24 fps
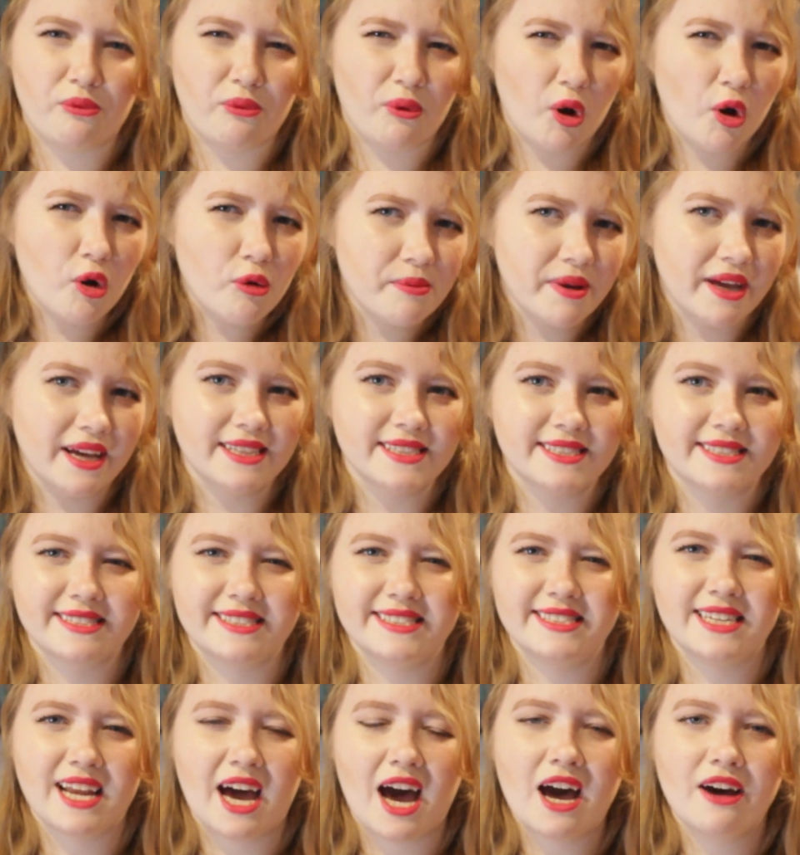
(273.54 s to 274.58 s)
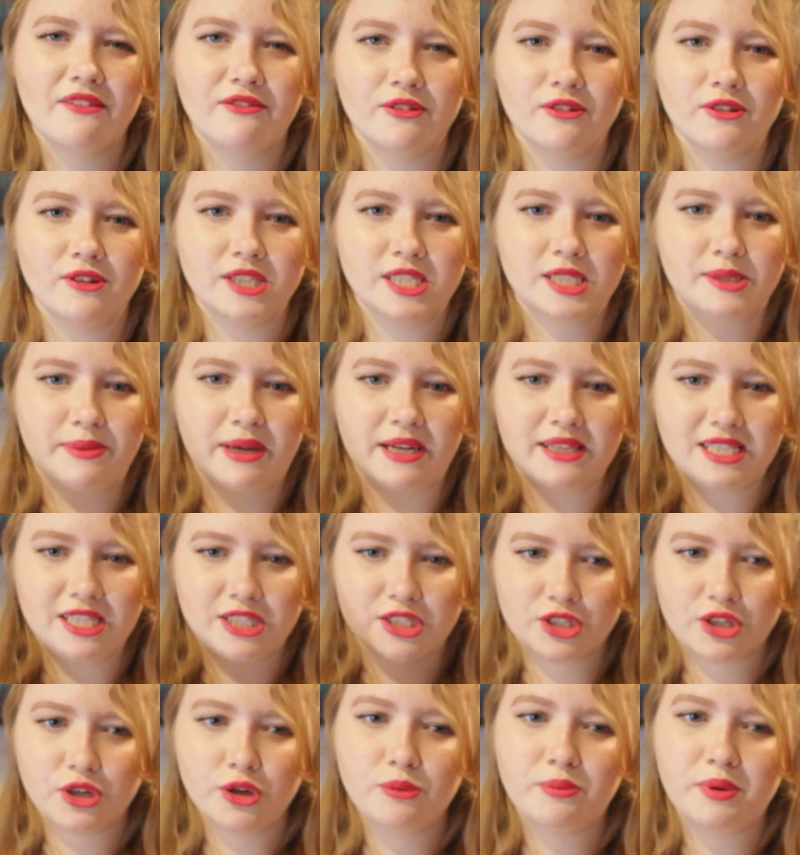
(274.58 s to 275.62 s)
romance novel. It's about these
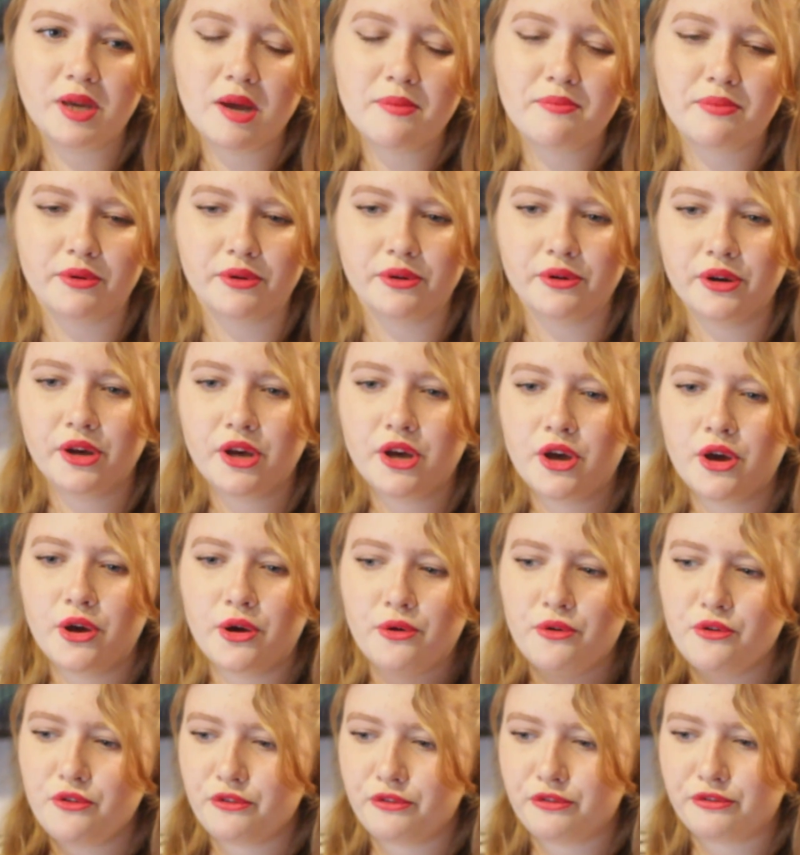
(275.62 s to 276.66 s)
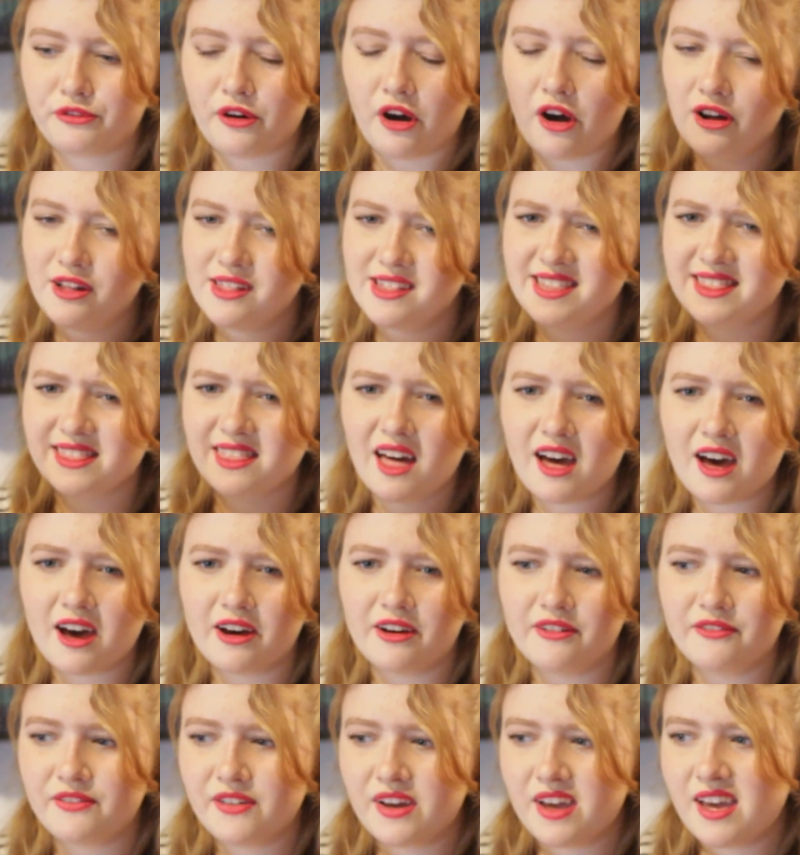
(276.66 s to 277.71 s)
two people who fall in
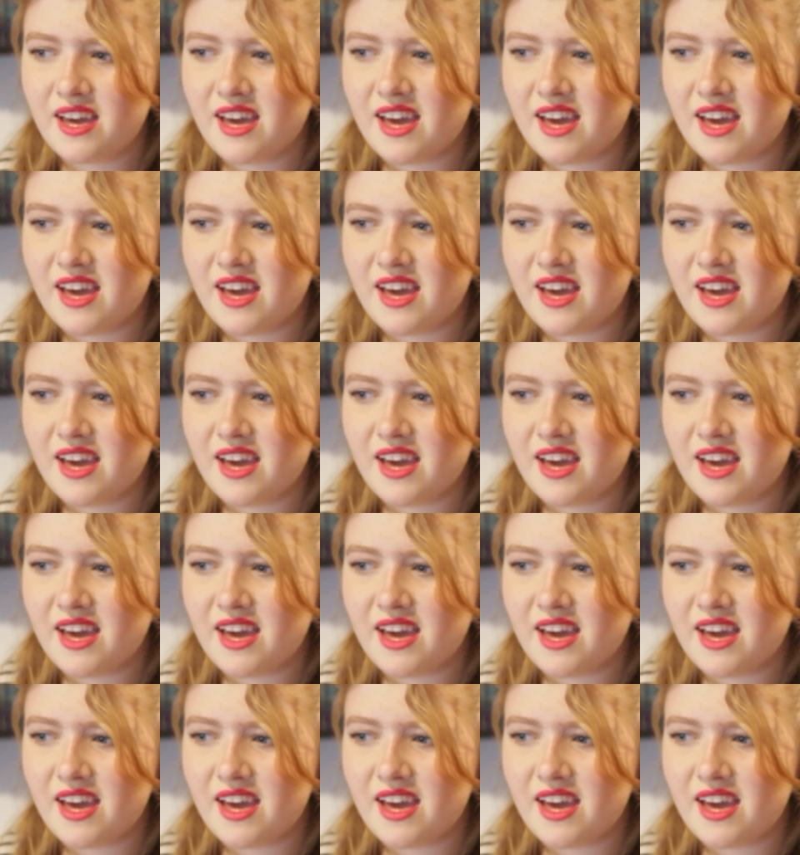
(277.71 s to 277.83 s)
love